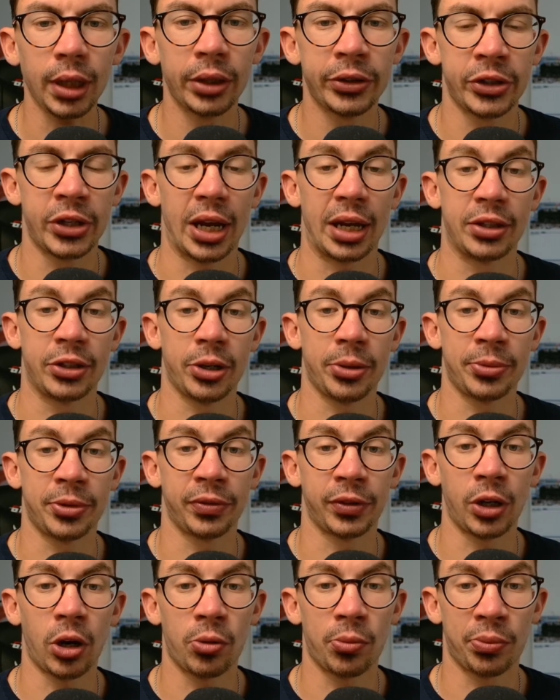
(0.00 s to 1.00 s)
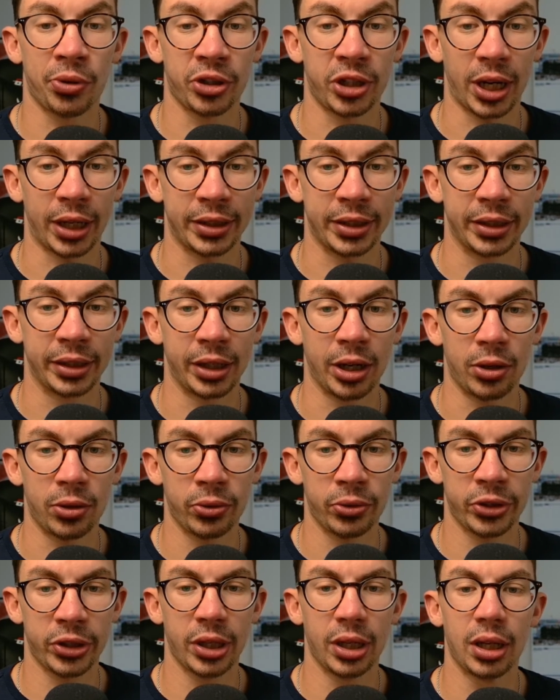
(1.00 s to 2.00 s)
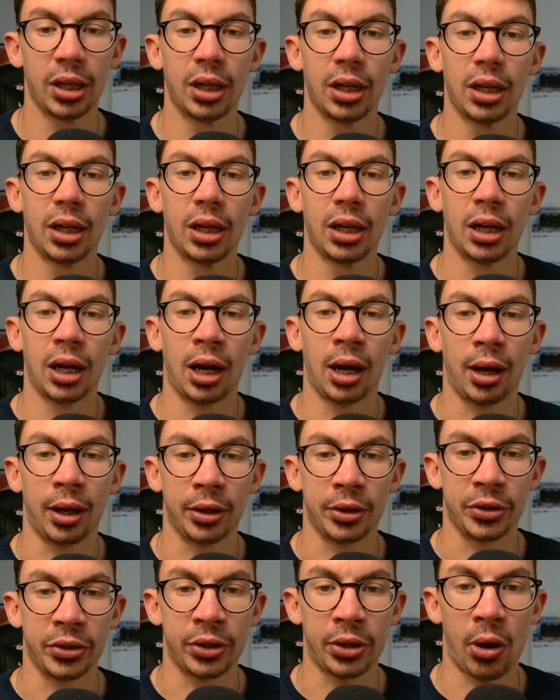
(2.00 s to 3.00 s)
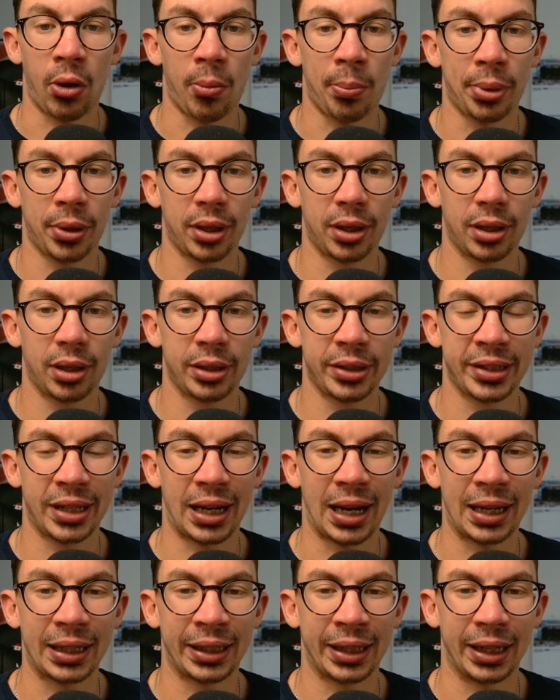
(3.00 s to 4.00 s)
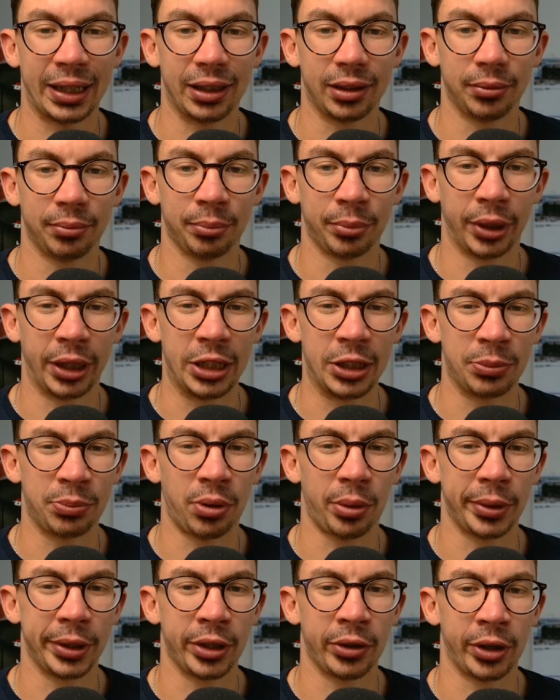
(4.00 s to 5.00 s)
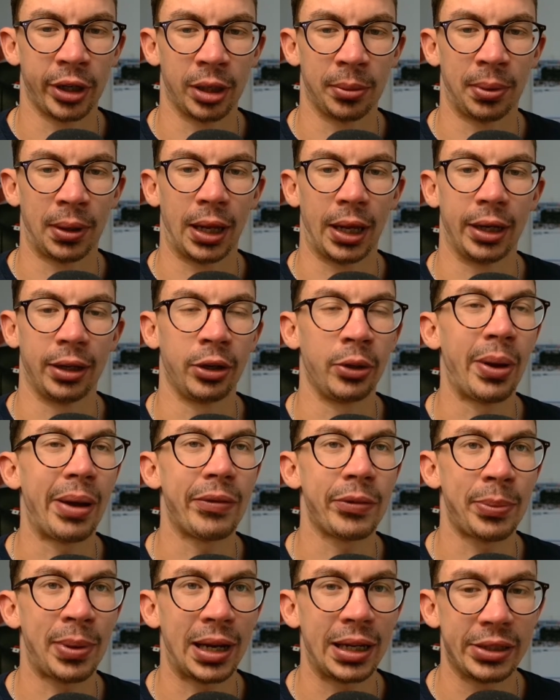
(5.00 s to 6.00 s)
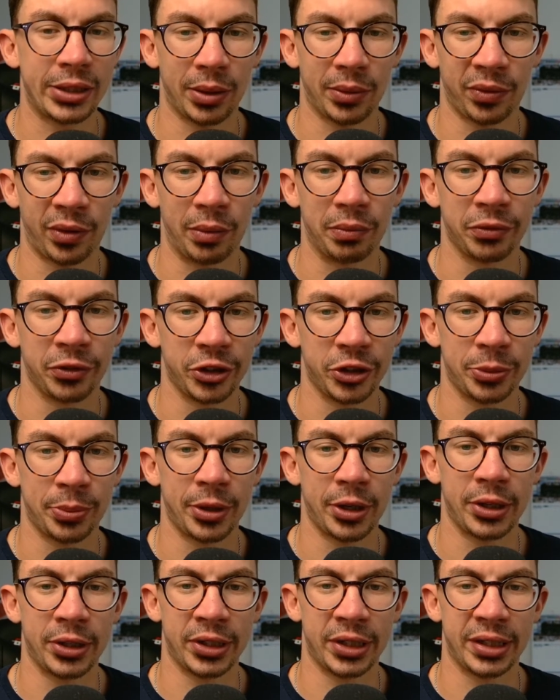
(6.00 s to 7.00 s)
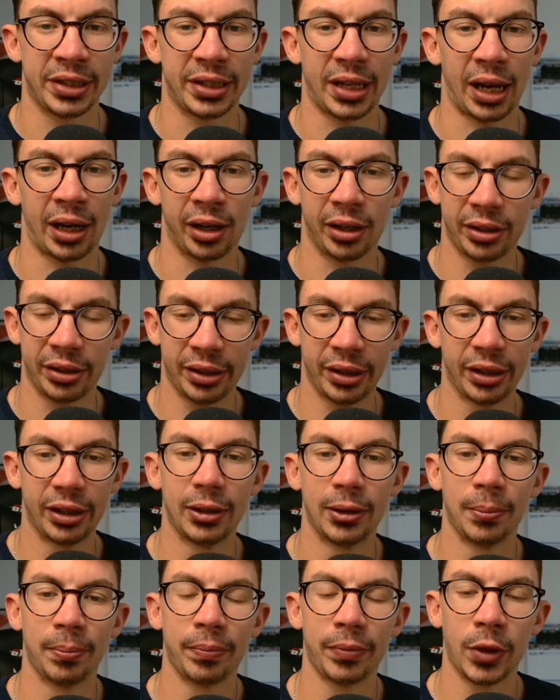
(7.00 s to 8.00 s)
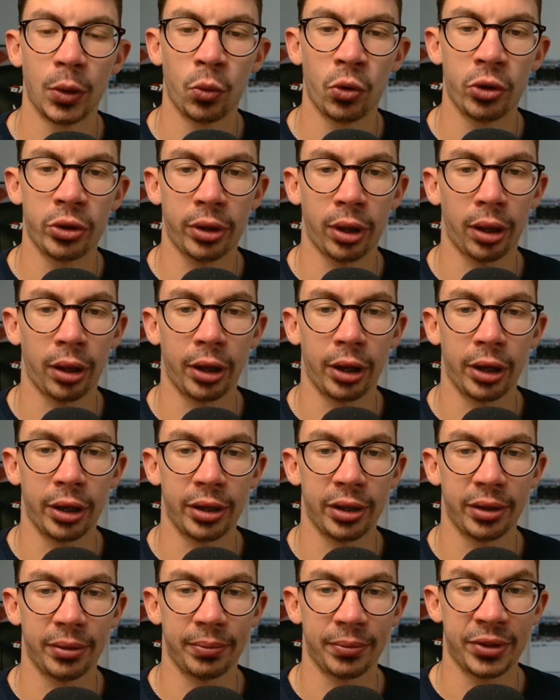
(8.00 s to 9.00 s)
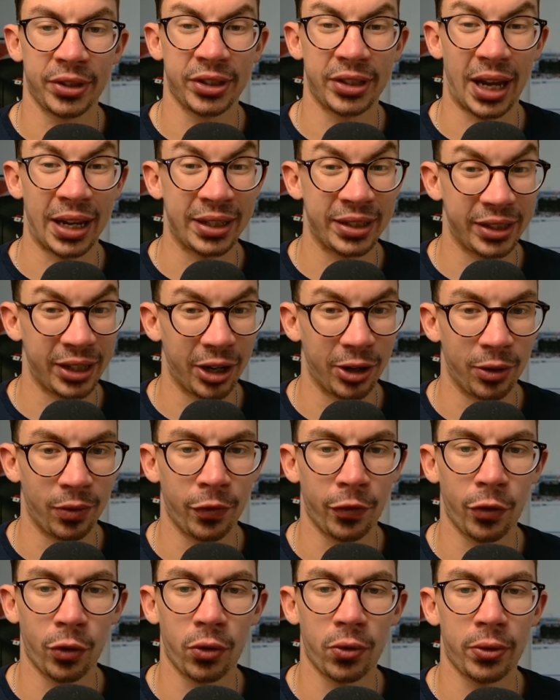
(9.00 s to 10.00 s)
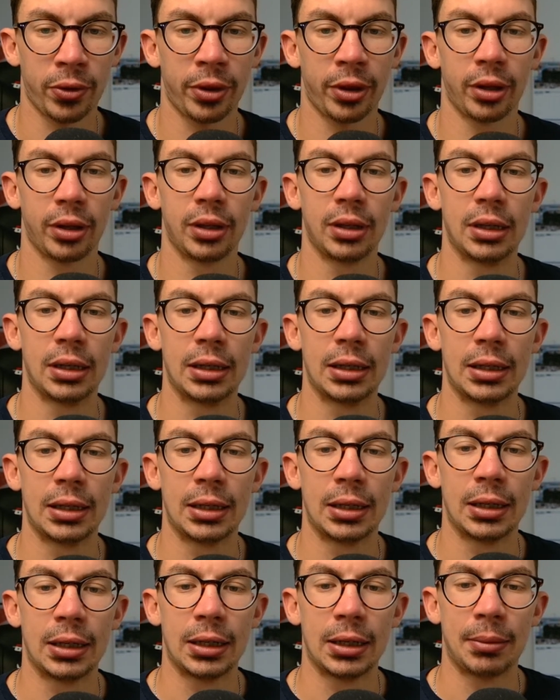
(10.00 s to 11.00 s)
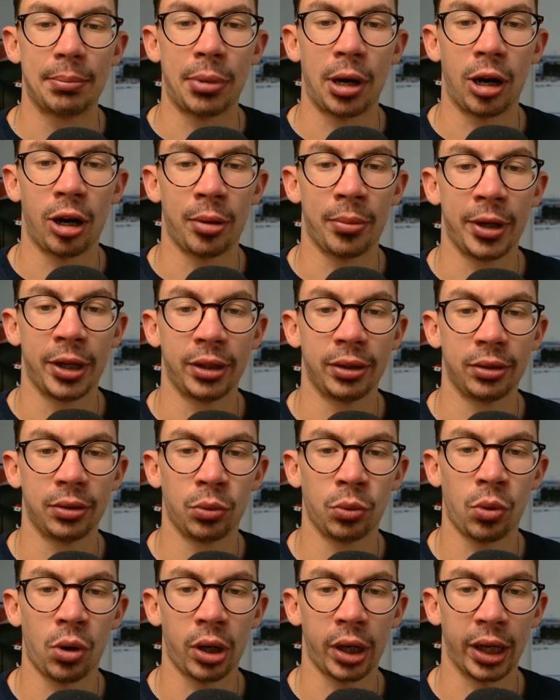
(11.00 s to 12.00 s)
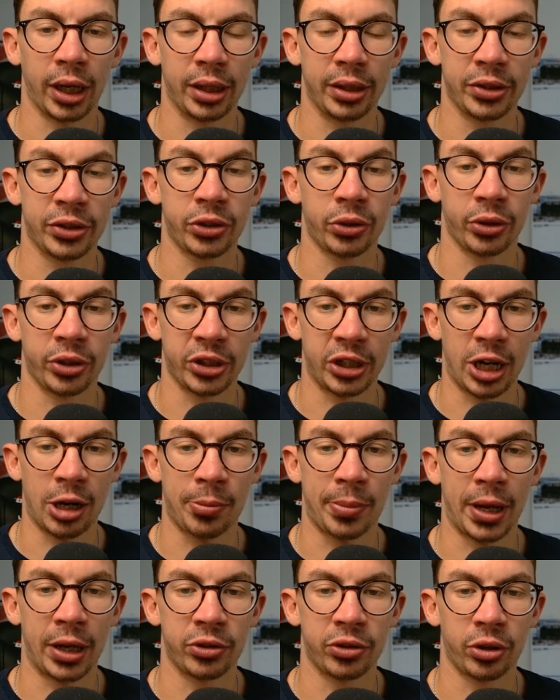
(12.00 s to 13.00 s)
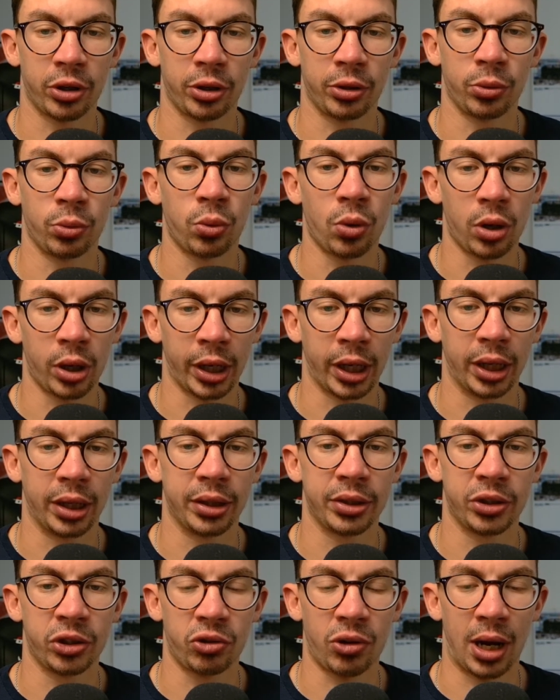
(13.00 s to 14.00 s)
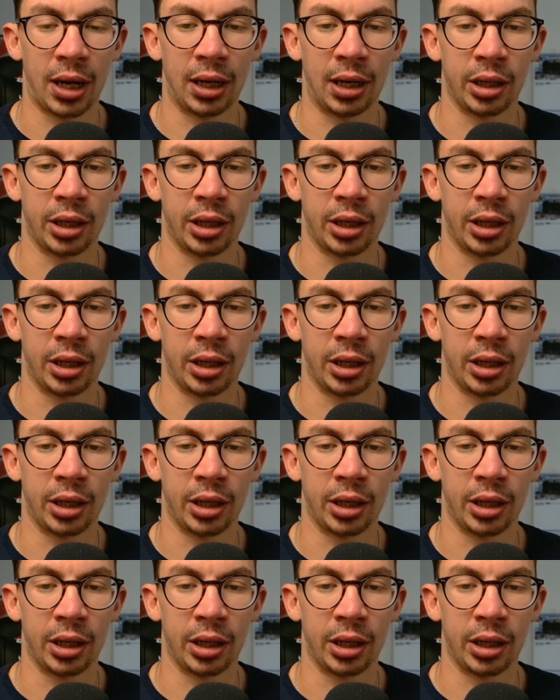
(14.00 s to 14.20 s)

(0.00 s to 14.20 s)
So yeah, in terms of projected goals, Haaland's top. Solanke, but he's probably not going to play. Whoever plays up front for Spurs is second. Wood third. Sesko fourth. Palmer, Watkins, João Pedro, Watkins, Strand